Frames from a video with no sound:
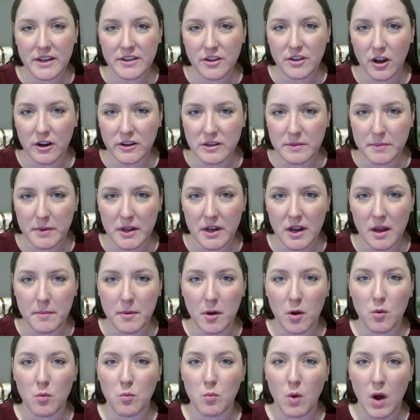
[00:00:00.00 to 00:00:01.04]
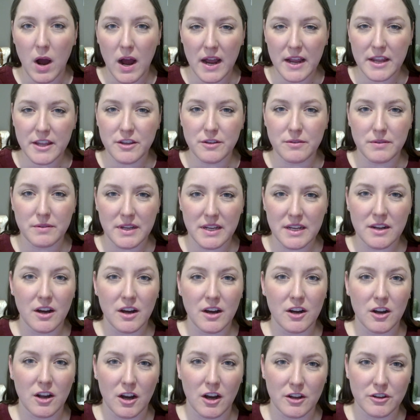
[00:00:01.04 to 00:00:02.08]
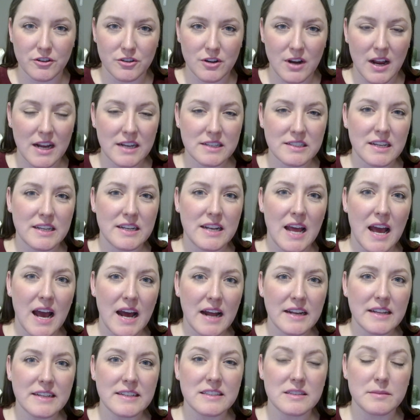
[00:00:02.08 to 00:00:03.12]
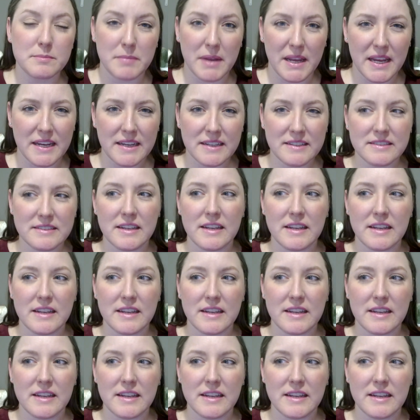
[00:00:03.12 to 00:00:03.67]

talked a bit about why you need a contract, and at its base,